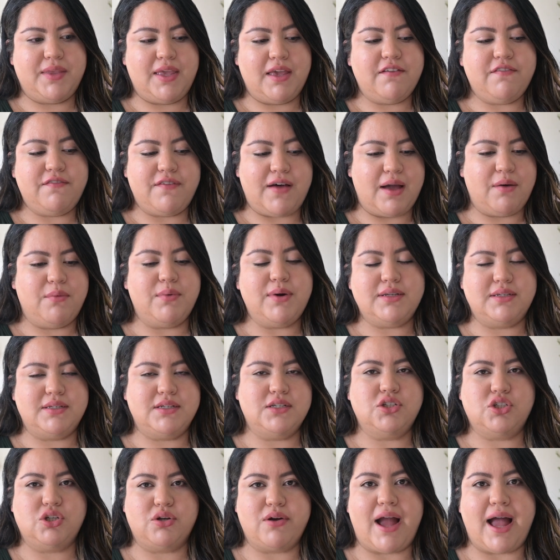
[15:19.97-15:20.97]
If I
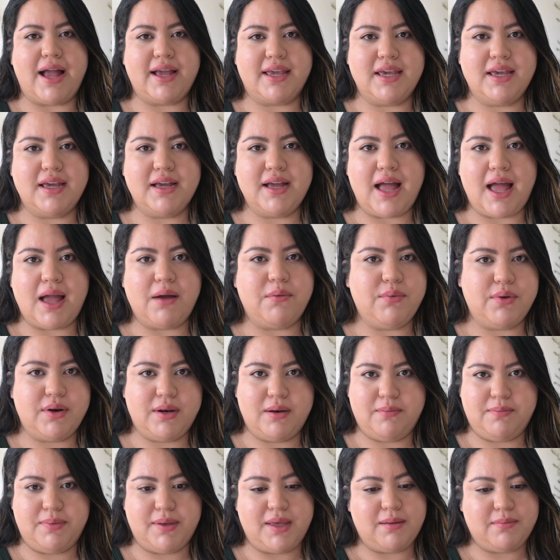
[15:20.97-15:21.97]
wasn't tracking, I
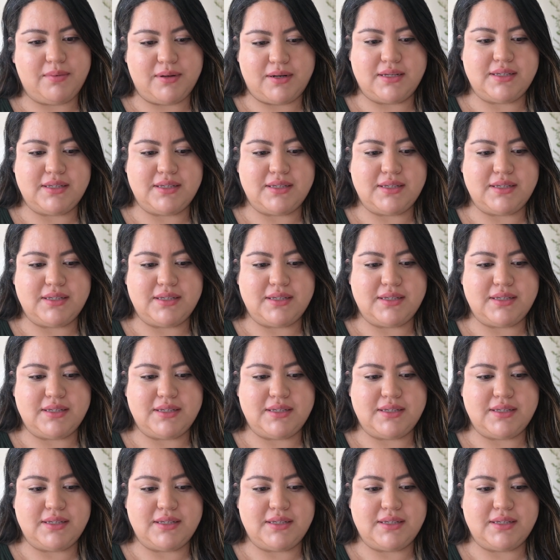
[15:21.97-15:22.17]
wouldn't be able